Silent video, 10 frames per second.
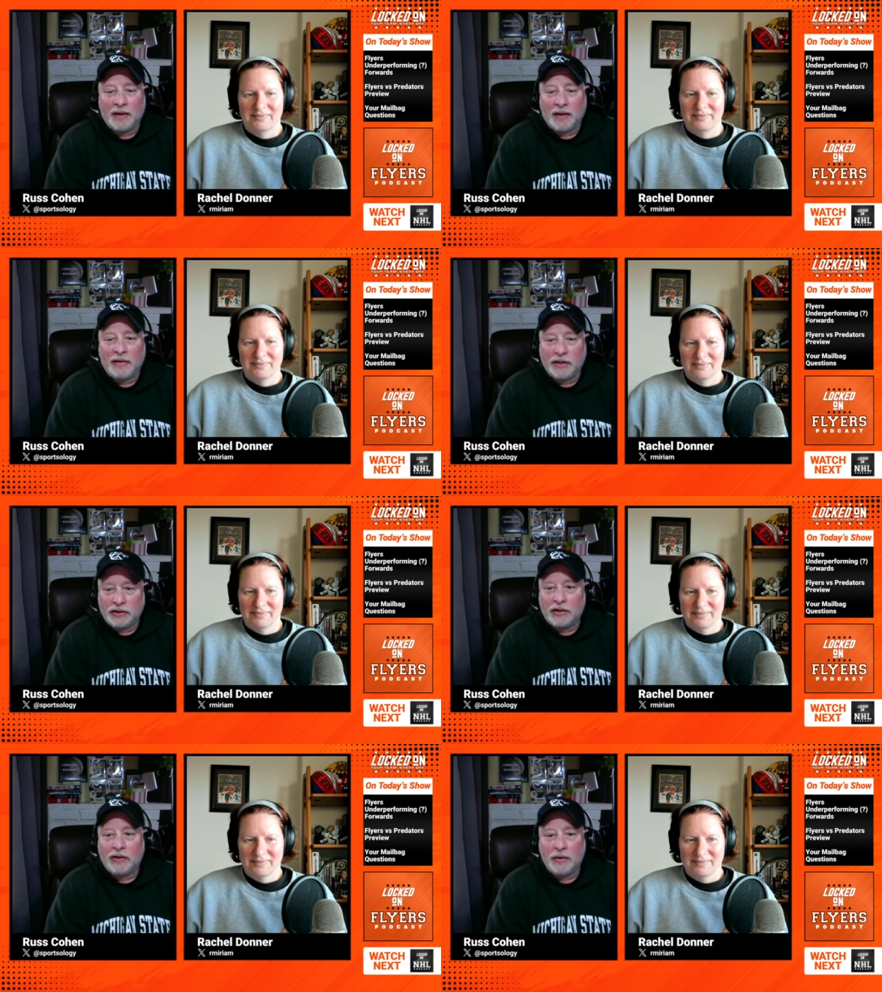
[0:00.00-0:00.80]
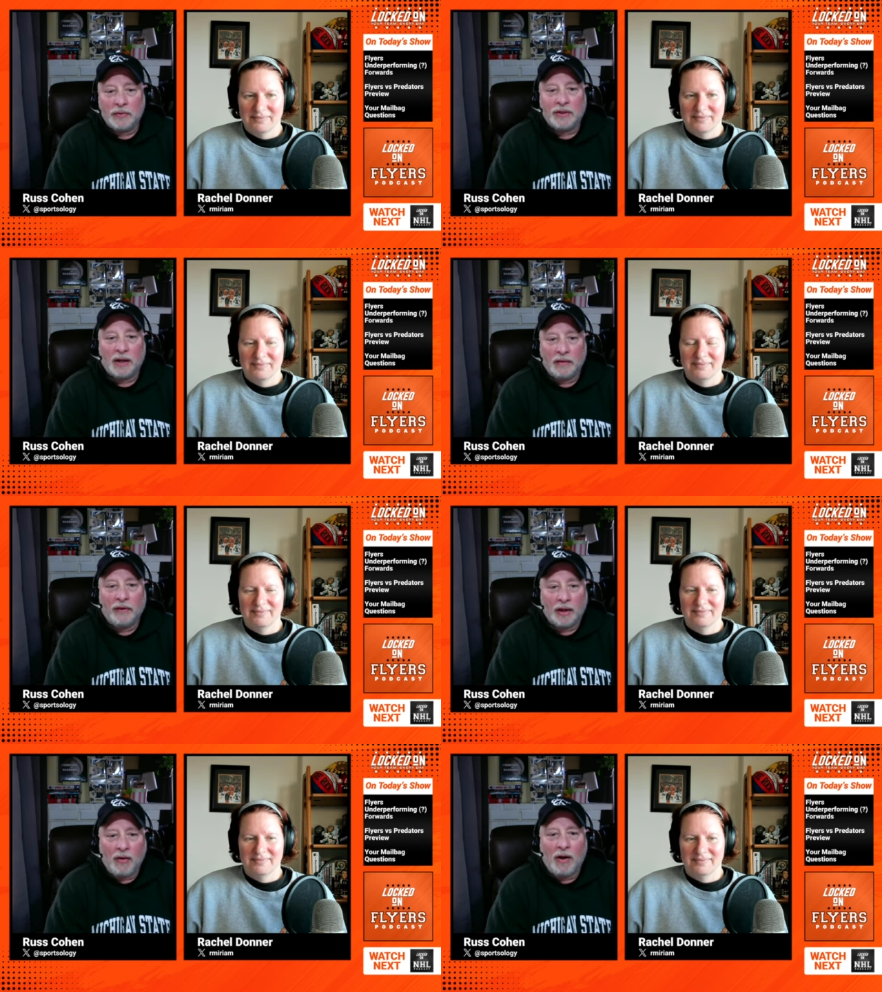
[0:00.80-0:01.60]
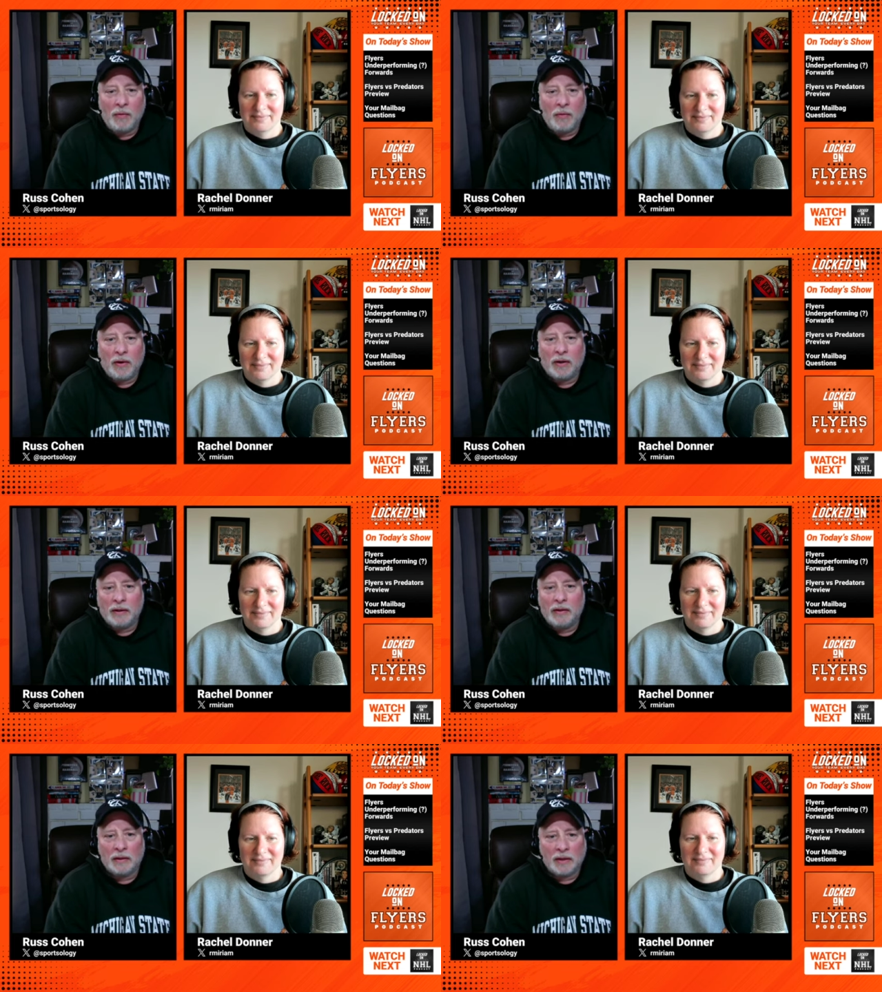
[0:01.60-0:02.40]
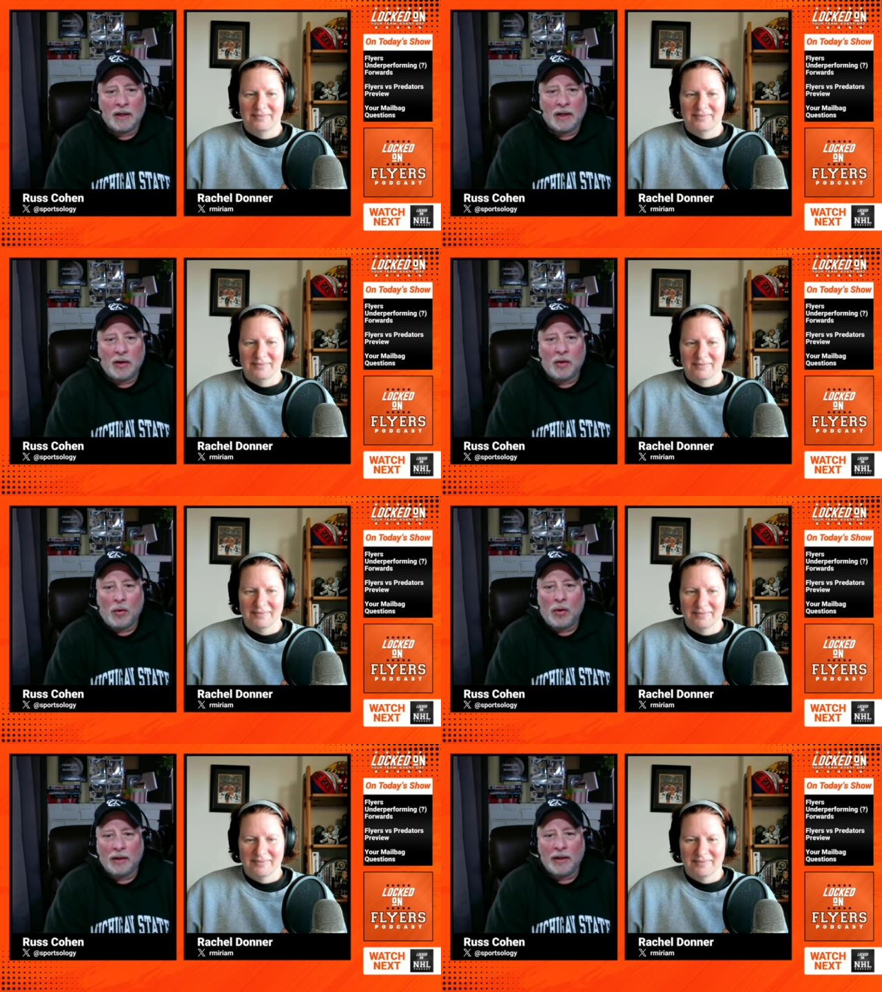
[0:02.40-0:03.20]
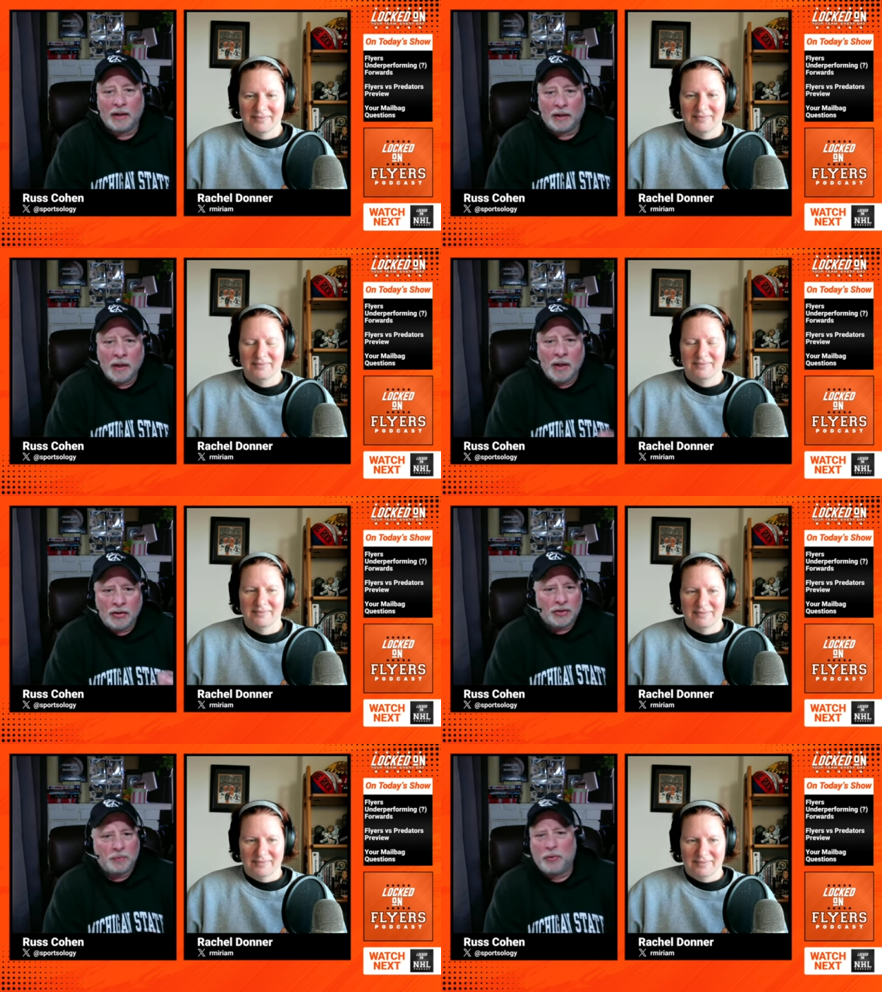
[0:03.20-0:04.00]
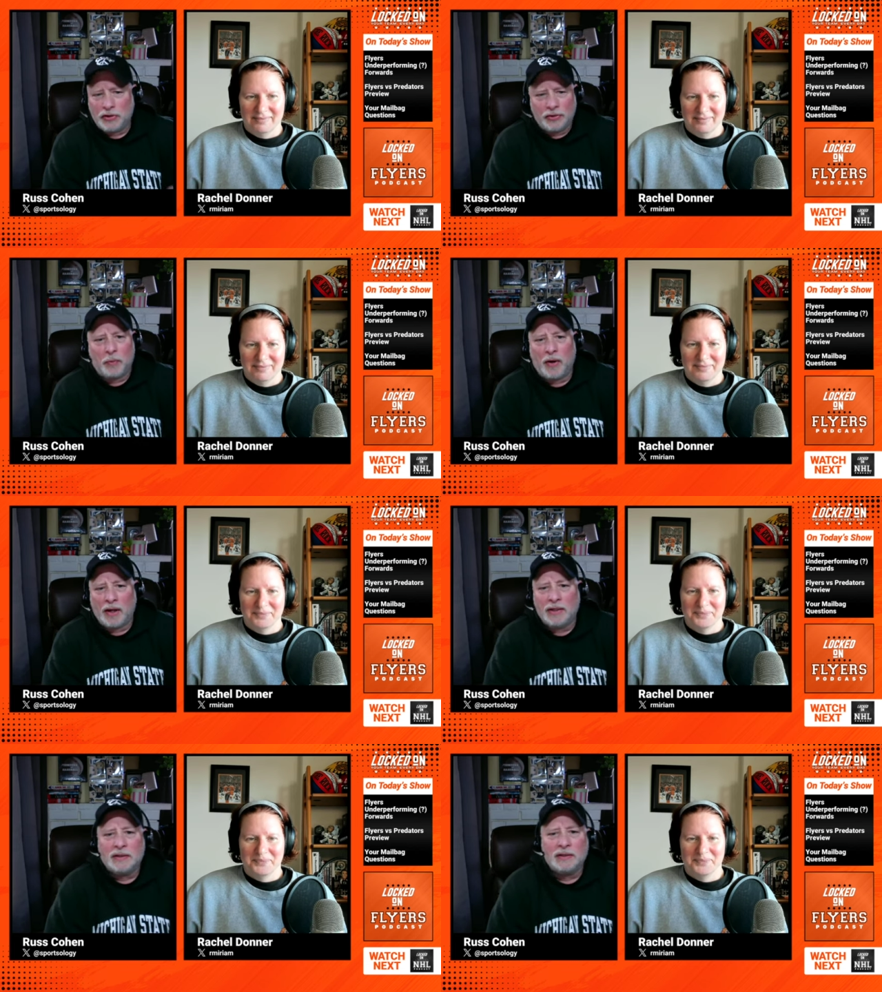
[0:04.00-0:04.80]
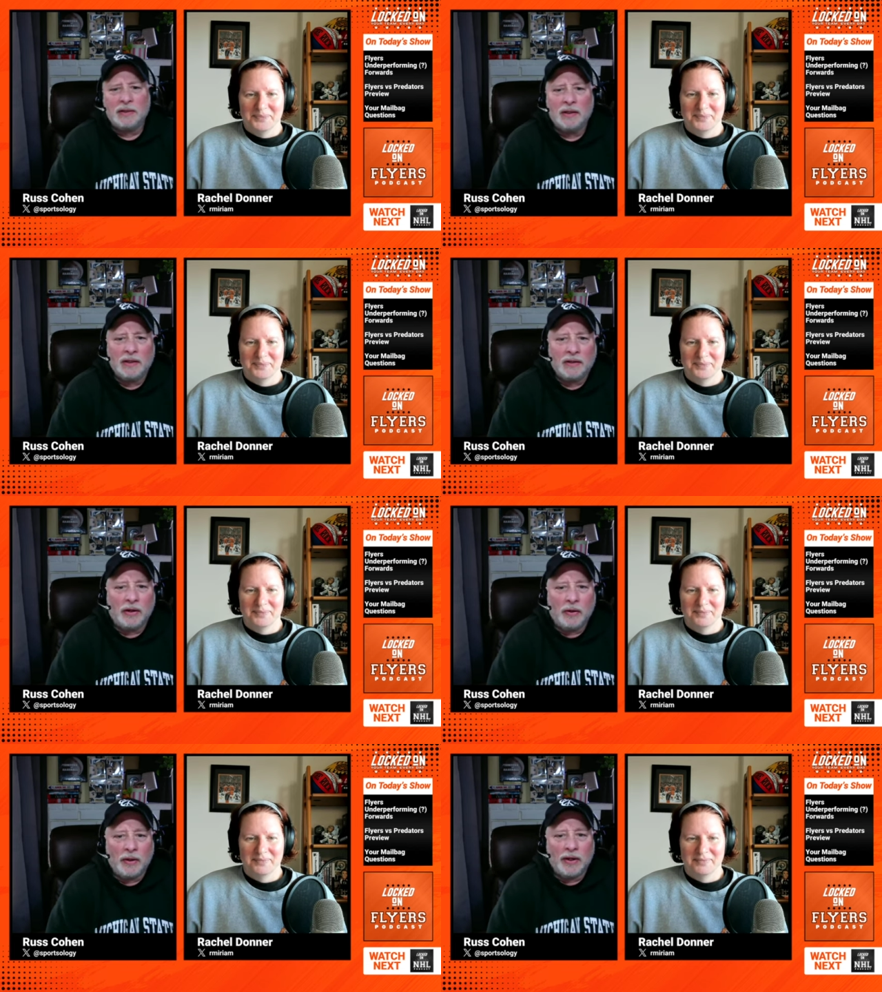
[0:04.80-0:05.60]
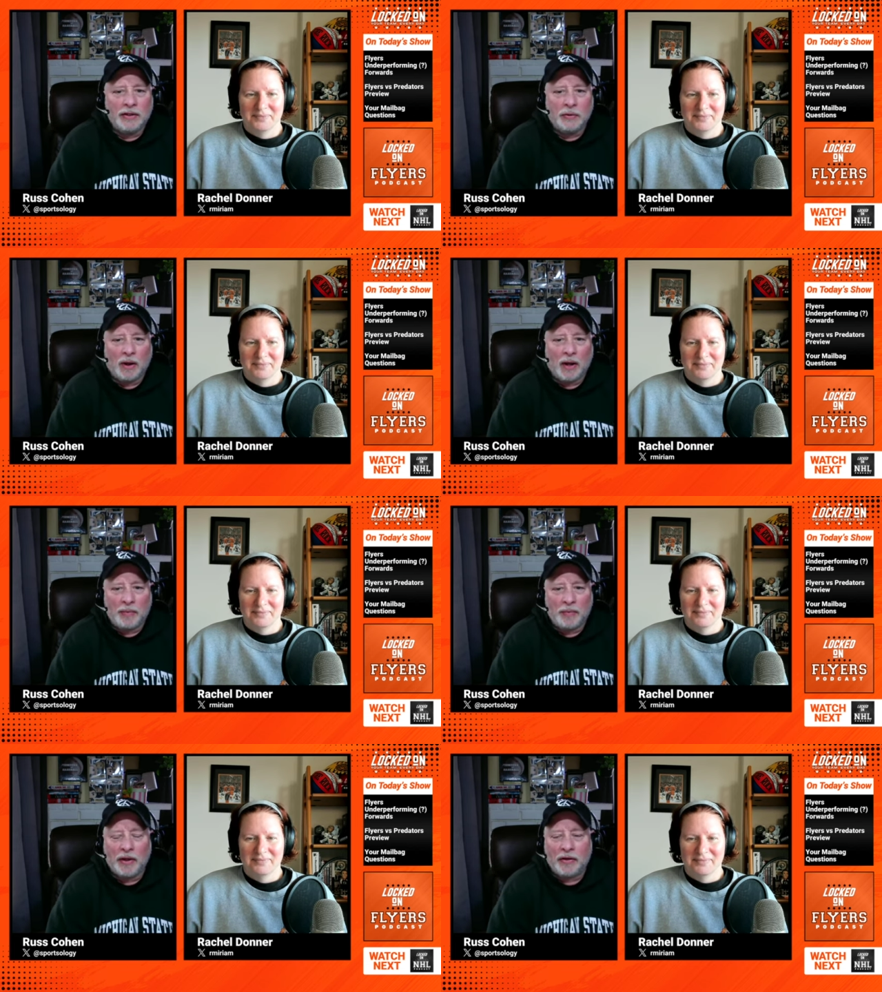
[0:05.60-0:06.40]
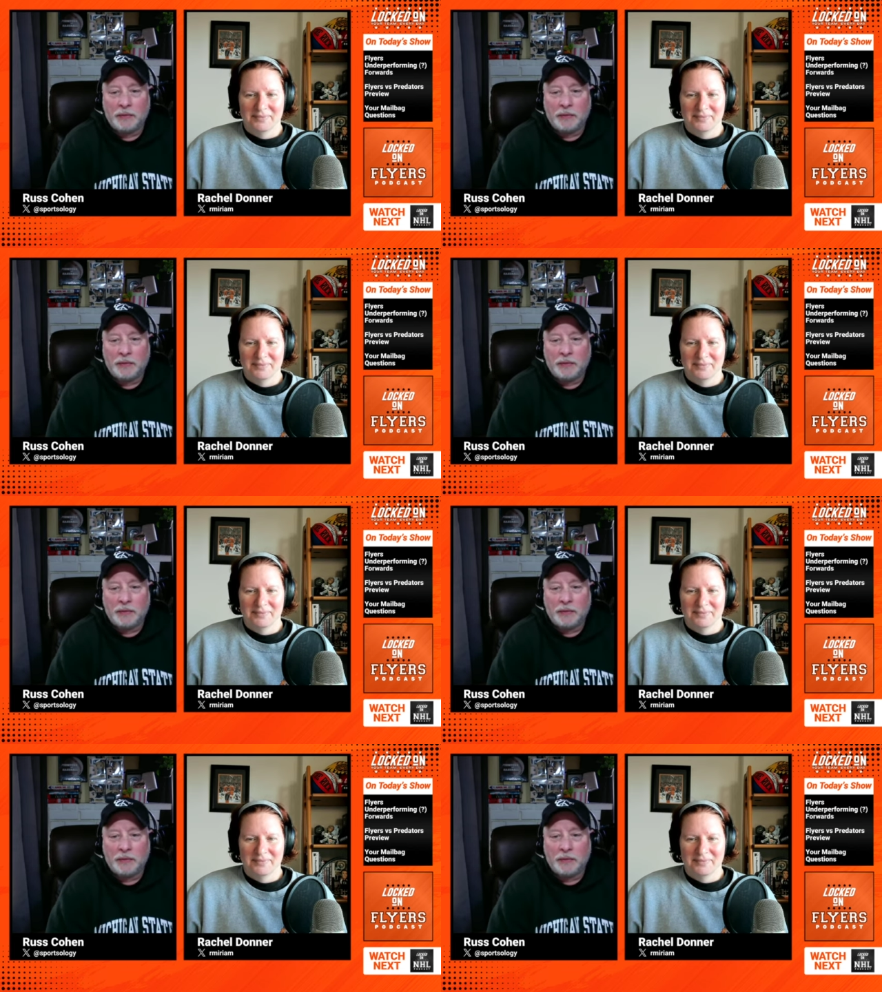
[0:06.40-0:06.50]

Speaker 1: And then this year he was kind of like, all right, we're going to kind of go all in and just push the Preds, you know, into a high playoff